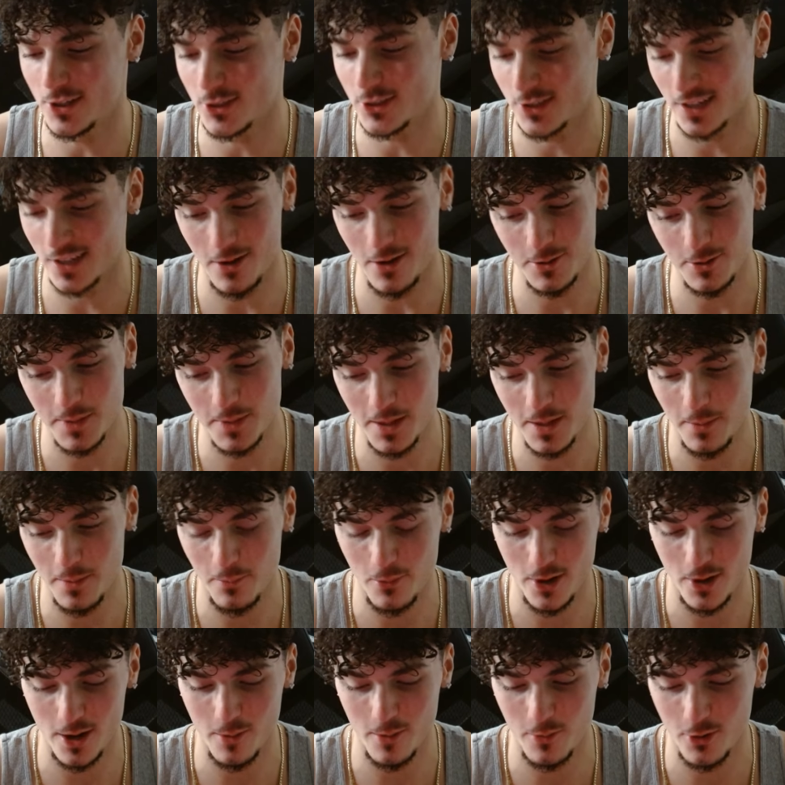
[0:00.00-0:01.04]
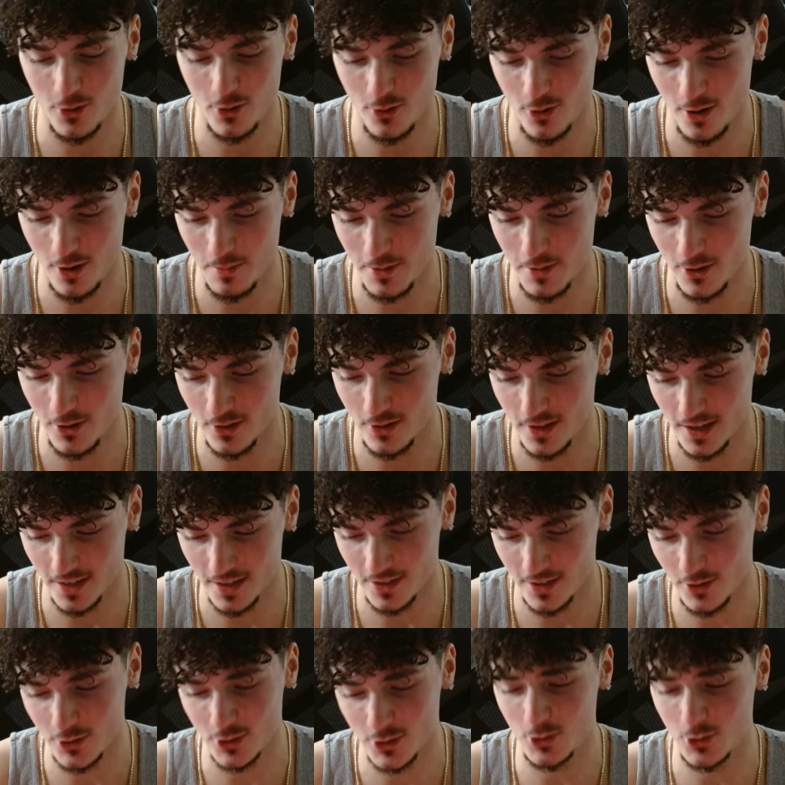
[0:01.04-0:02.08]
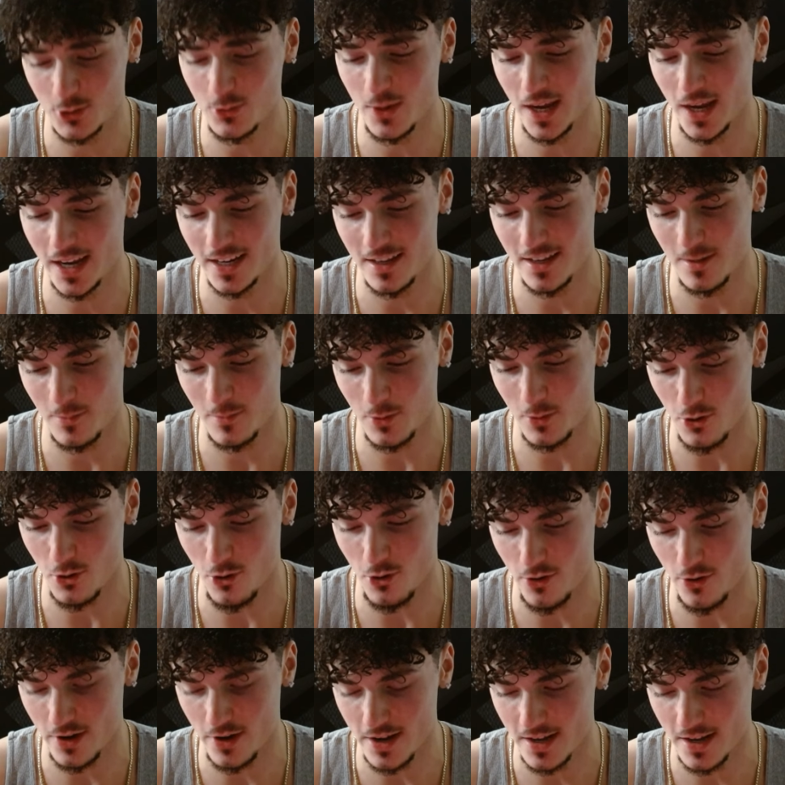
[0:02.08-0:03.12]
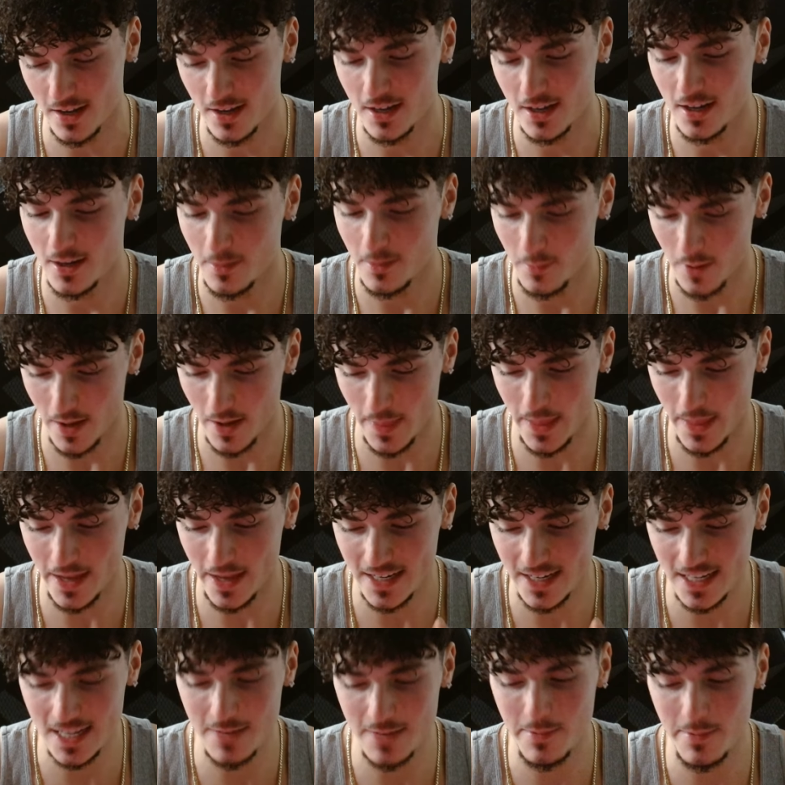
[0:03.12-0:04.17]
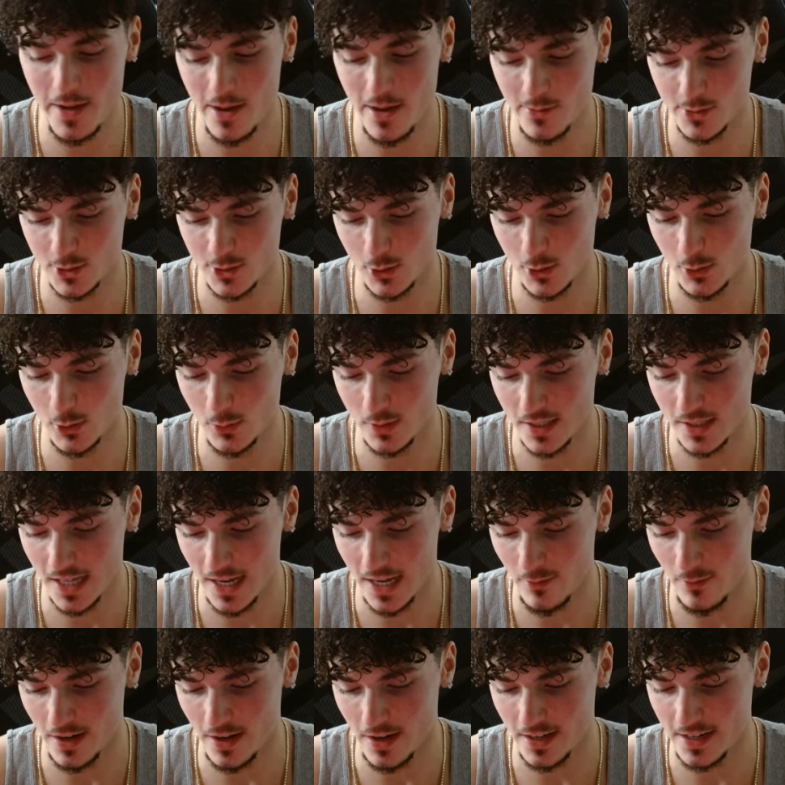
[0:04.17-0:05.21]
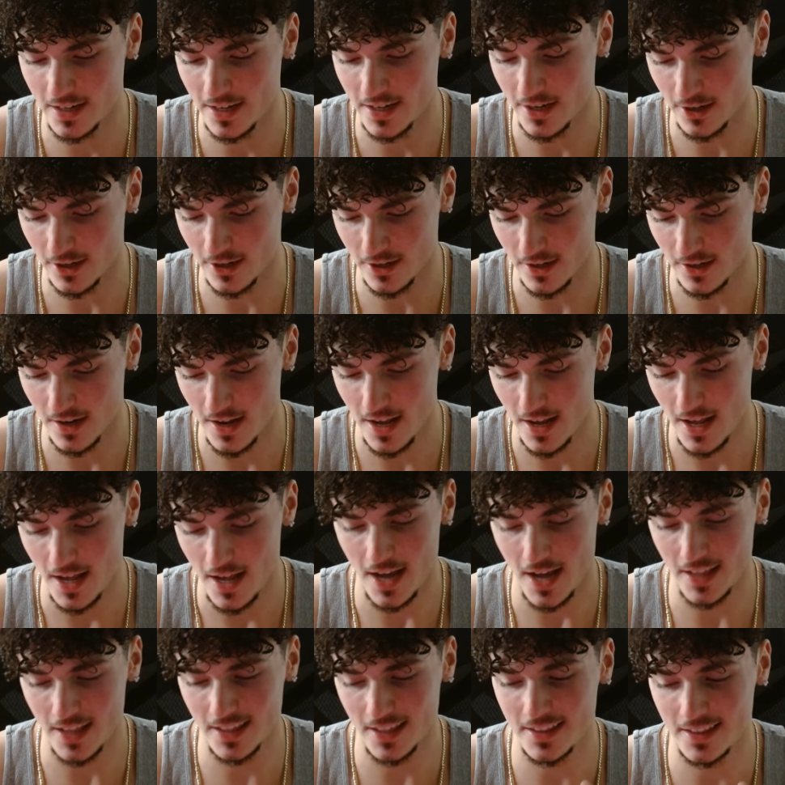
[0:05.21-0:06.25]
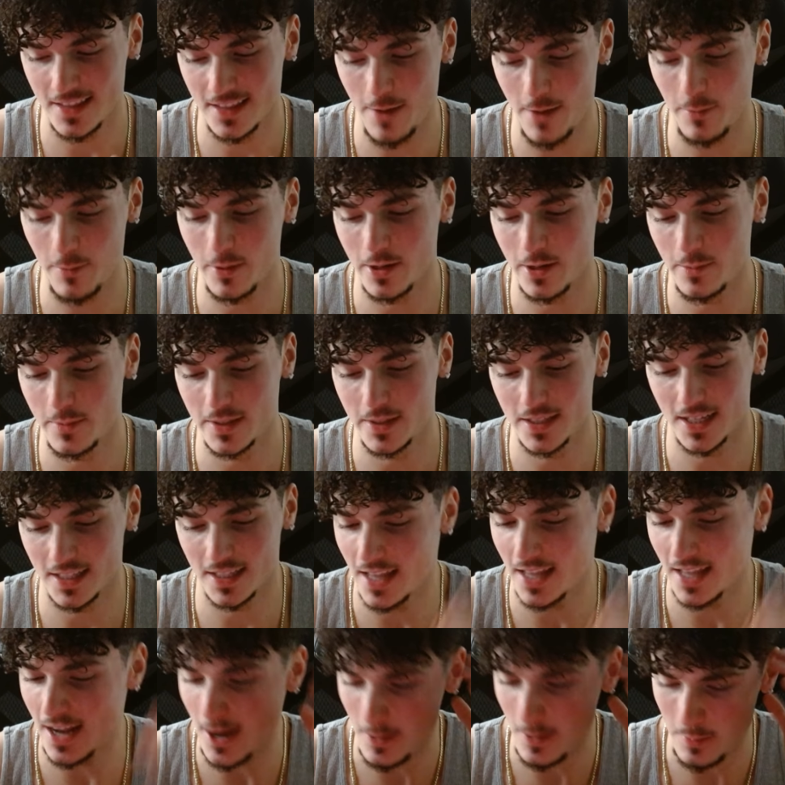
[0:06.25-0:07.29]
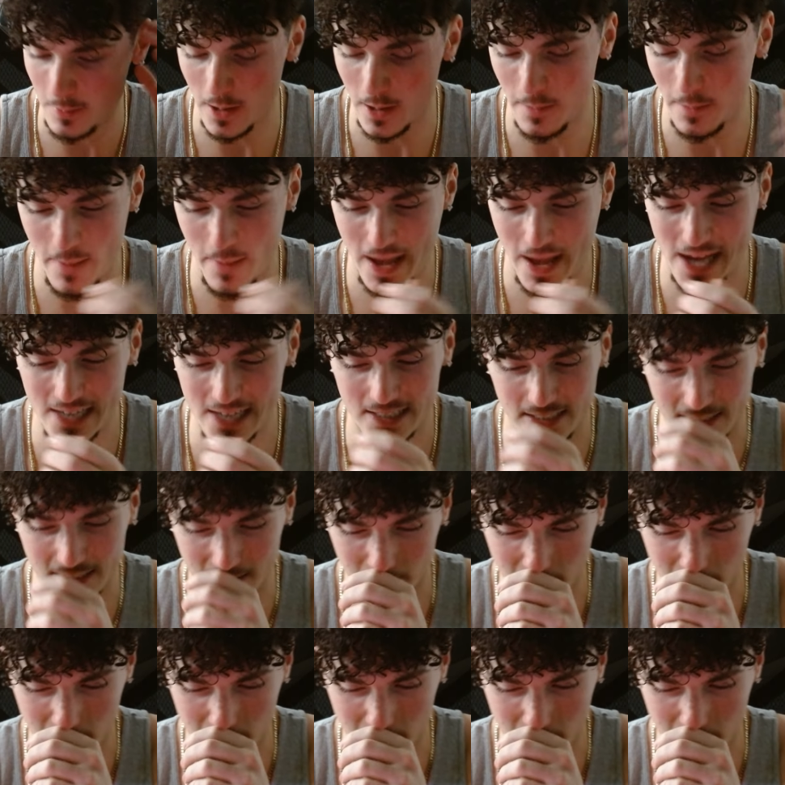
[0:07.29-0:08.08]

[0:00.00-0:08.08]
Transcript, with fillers: So yeah, I was making bread on Mercari. I'm not gonna lie, another 280 on Mercari, and then eBay was 210 right here. I think that might have been like the AirPod Maxes.